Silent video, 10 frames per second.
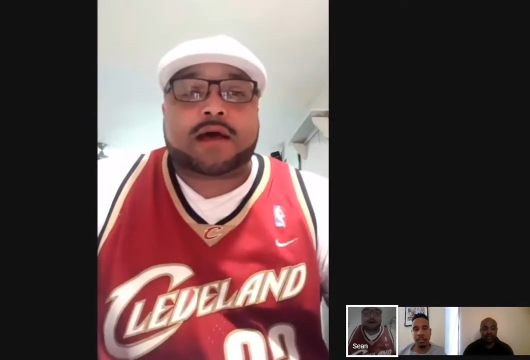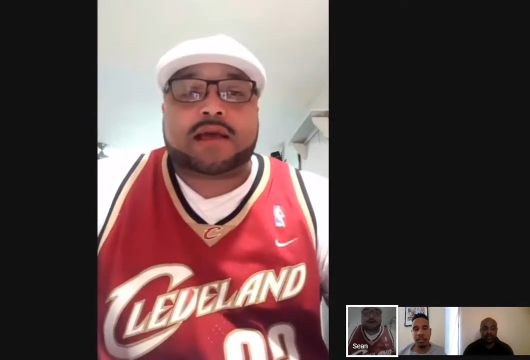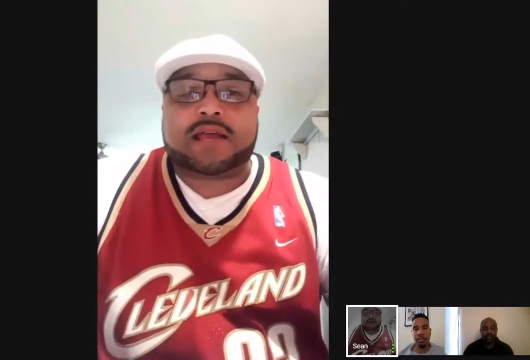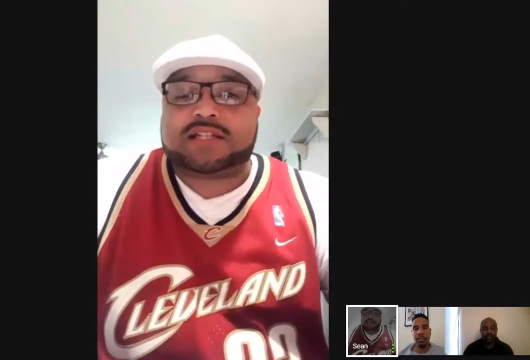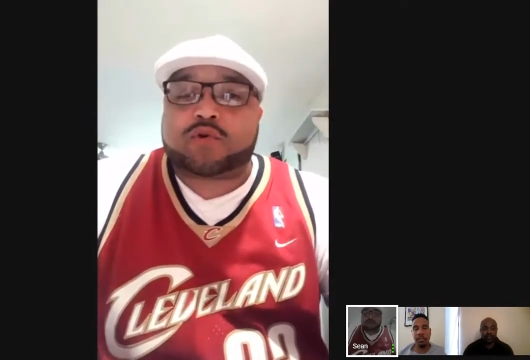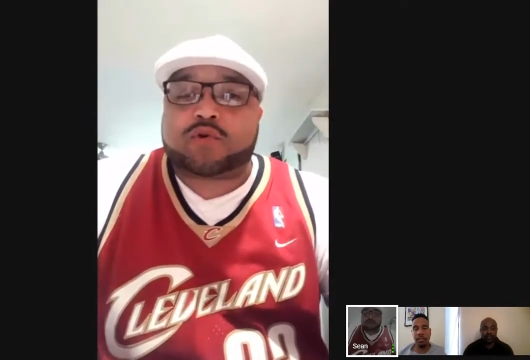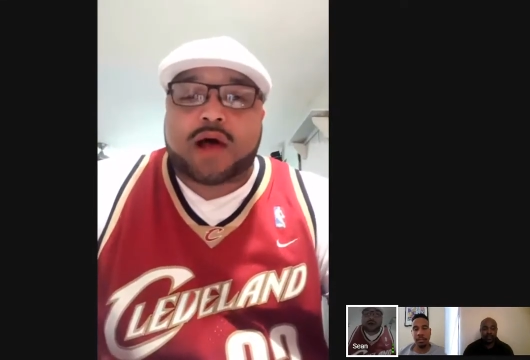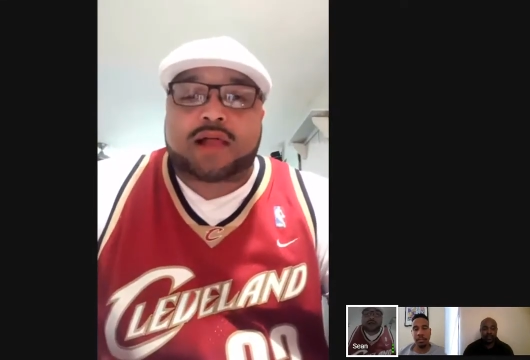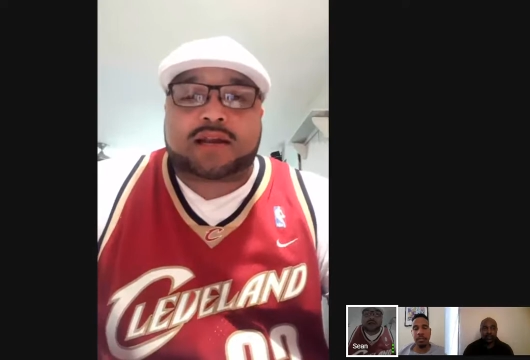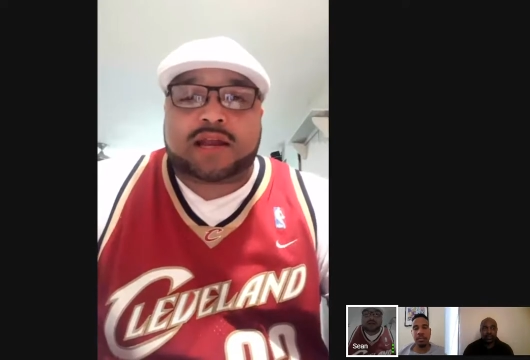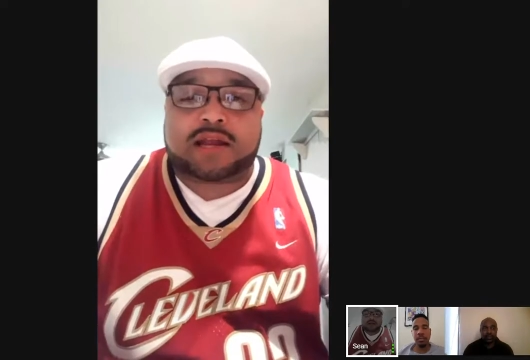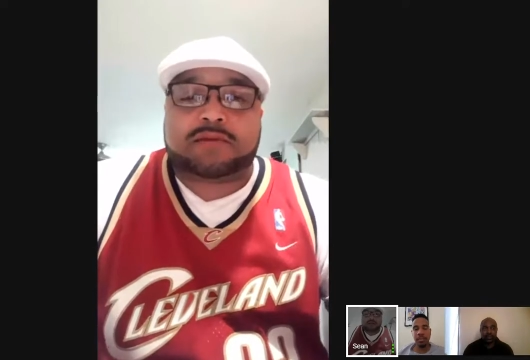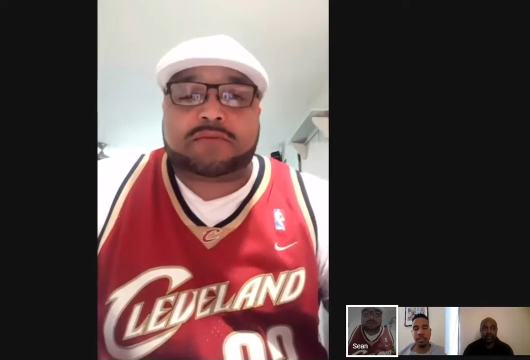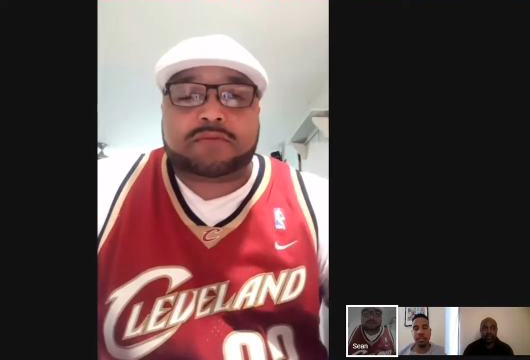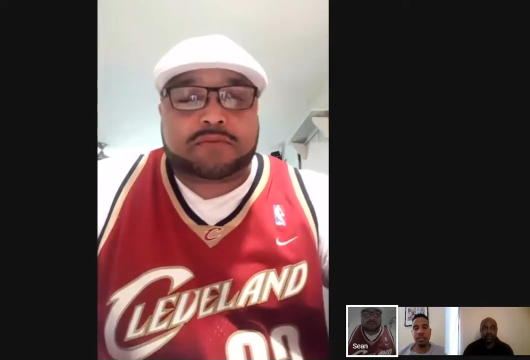Hits quality
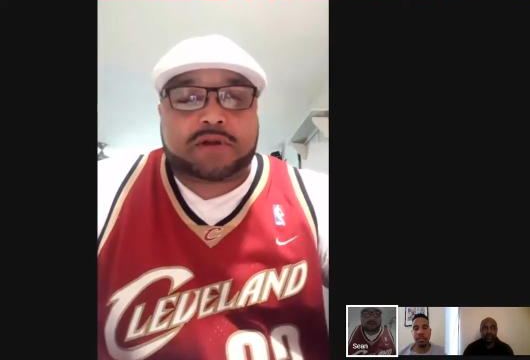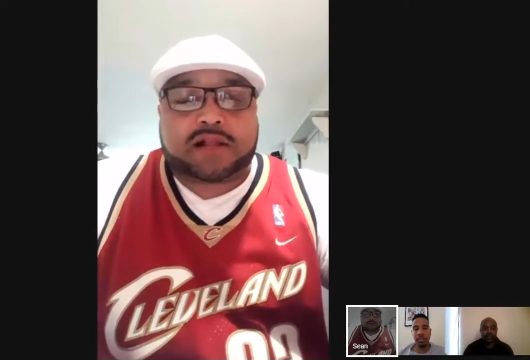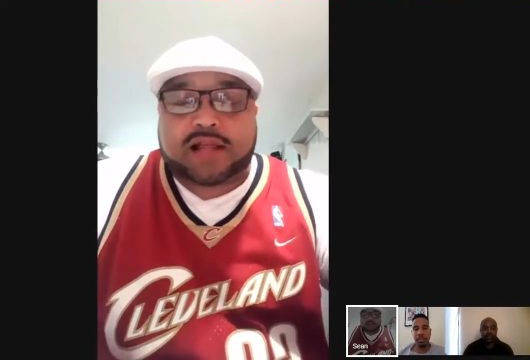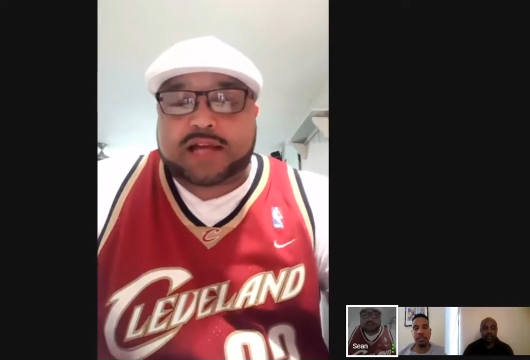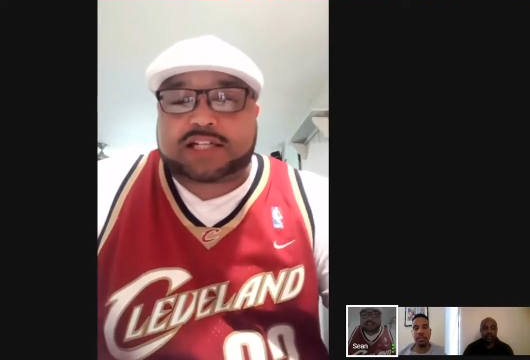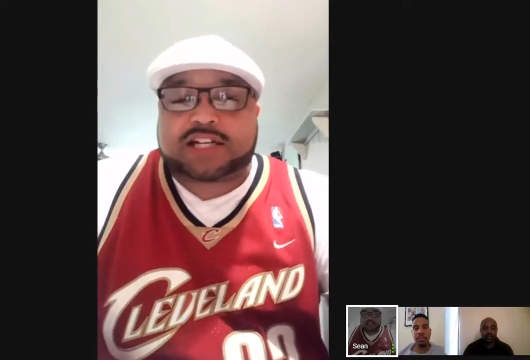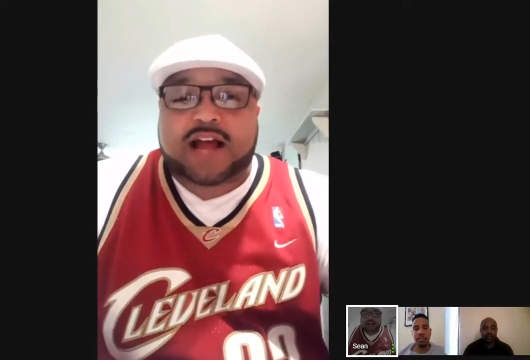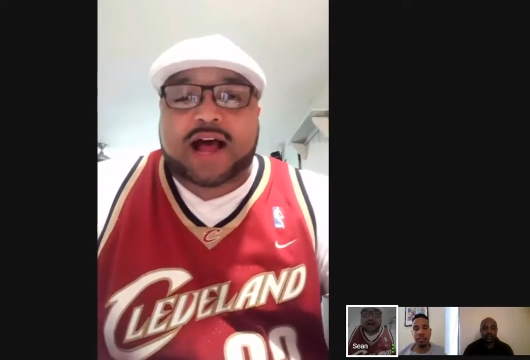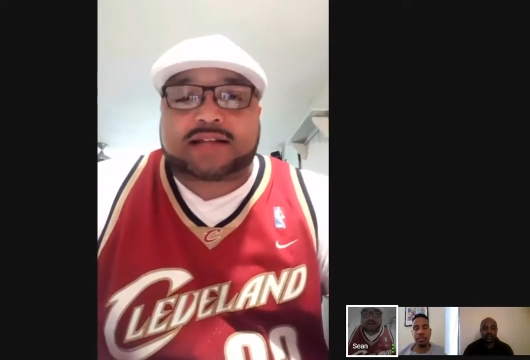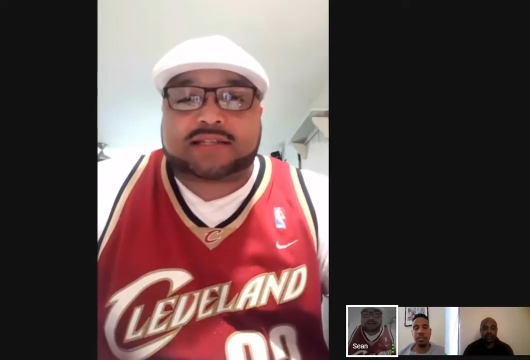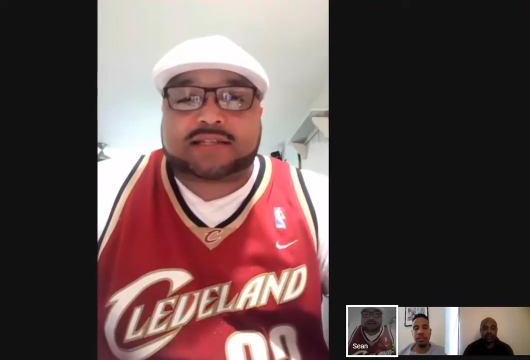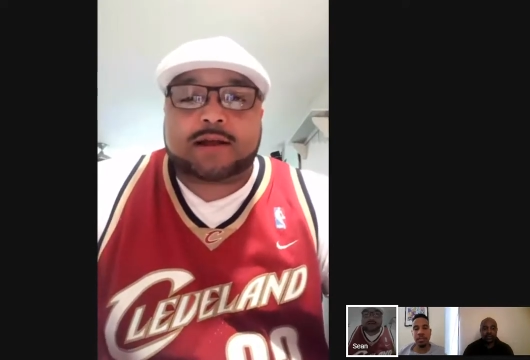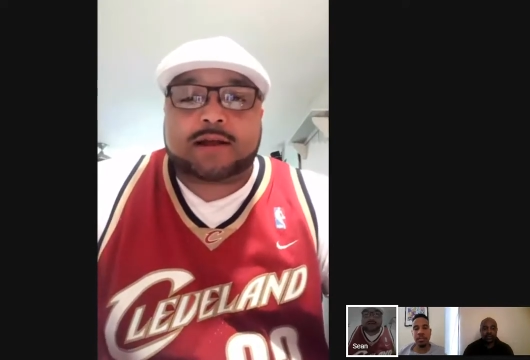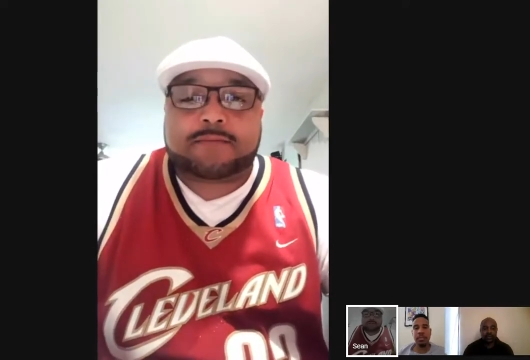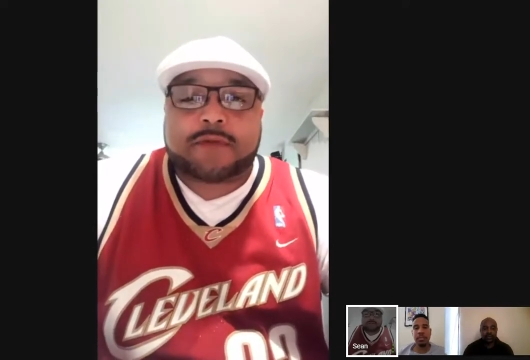clutch shots
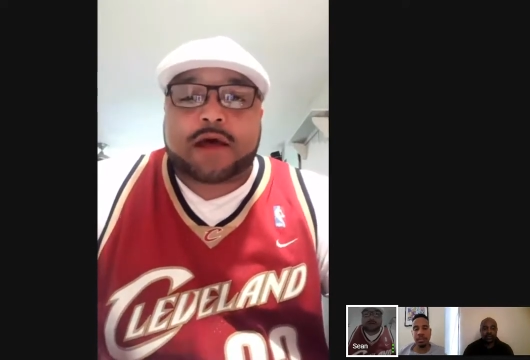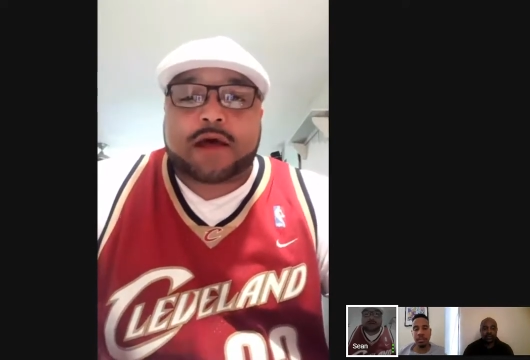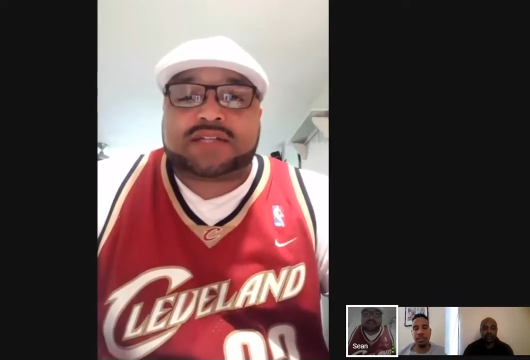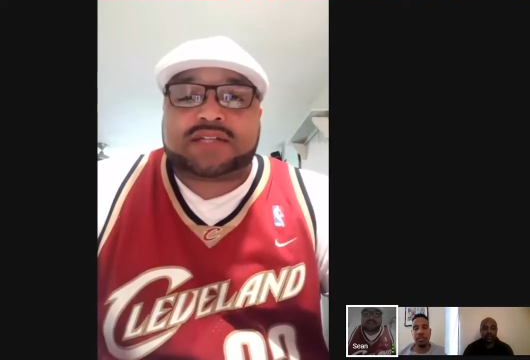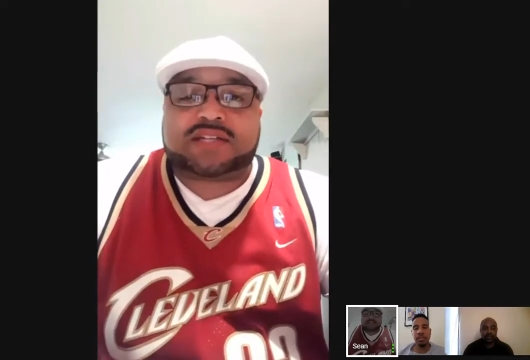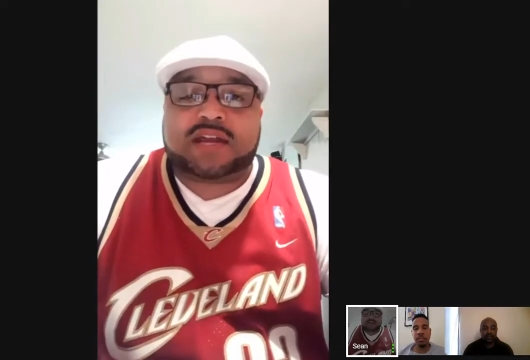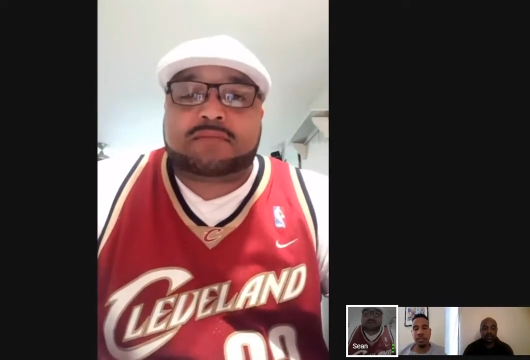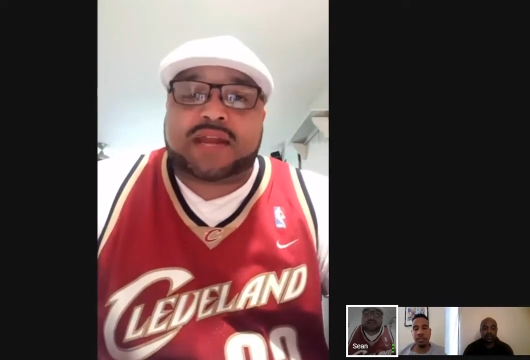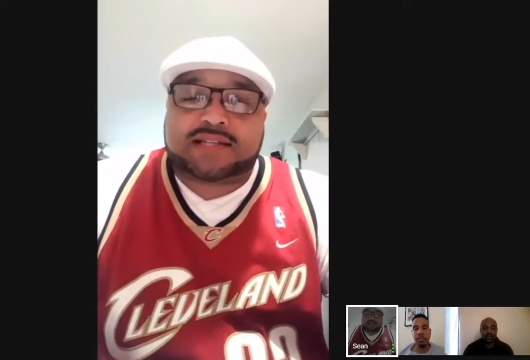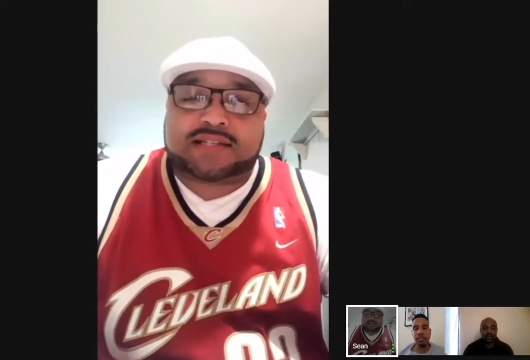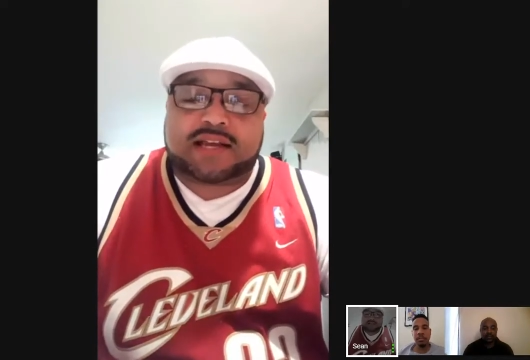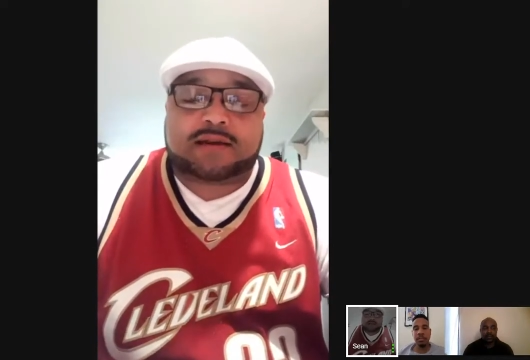when his team needs it.